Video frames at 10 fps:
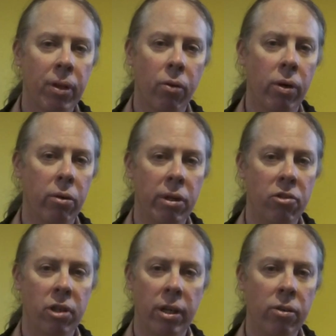or a
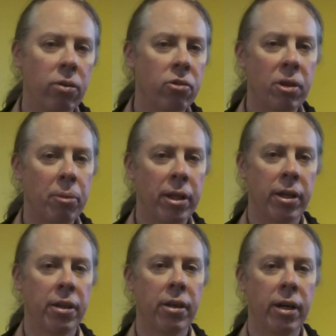recital or something
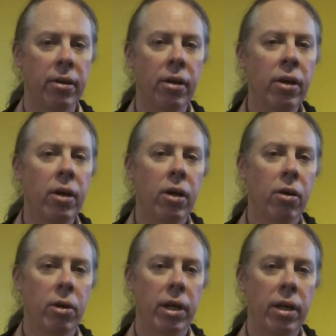like that.
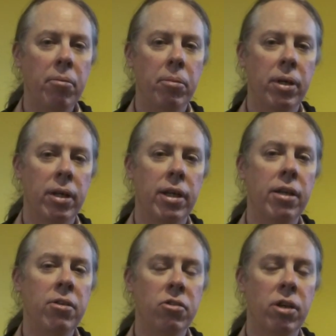Okay? But it
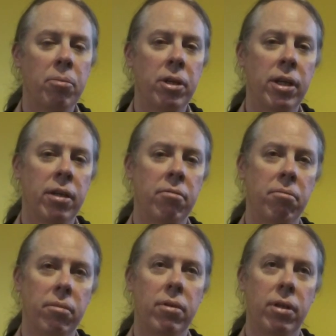is something
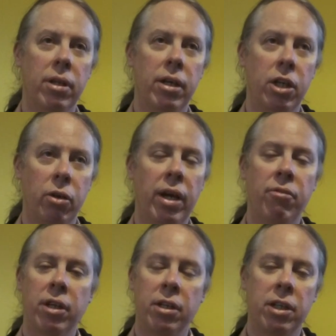that you have
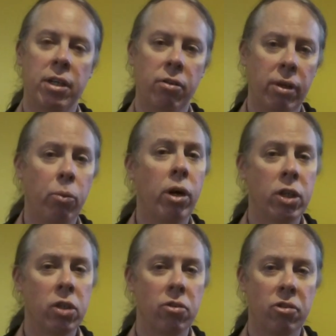to continually
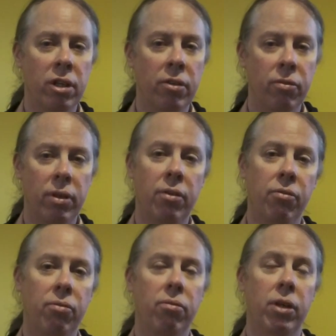watch yourself
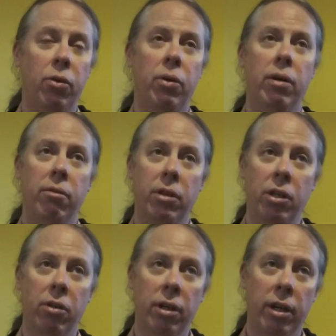if
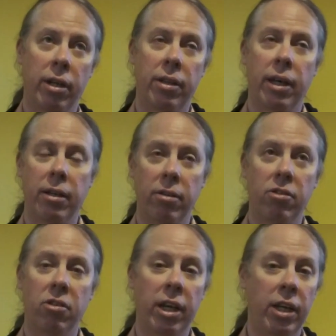you're not at that
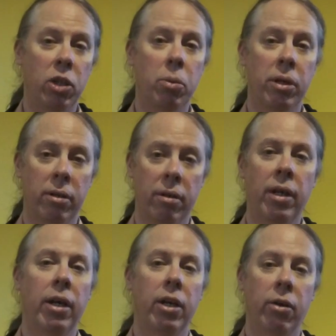stage where
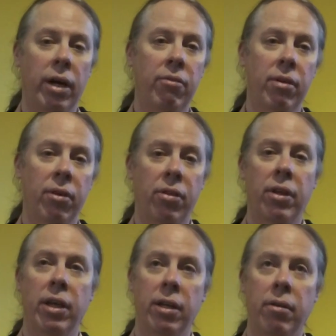you have
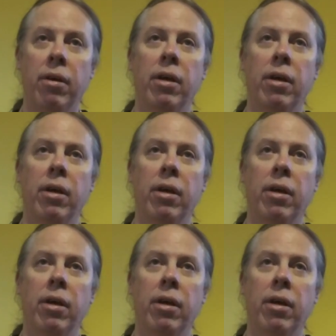everything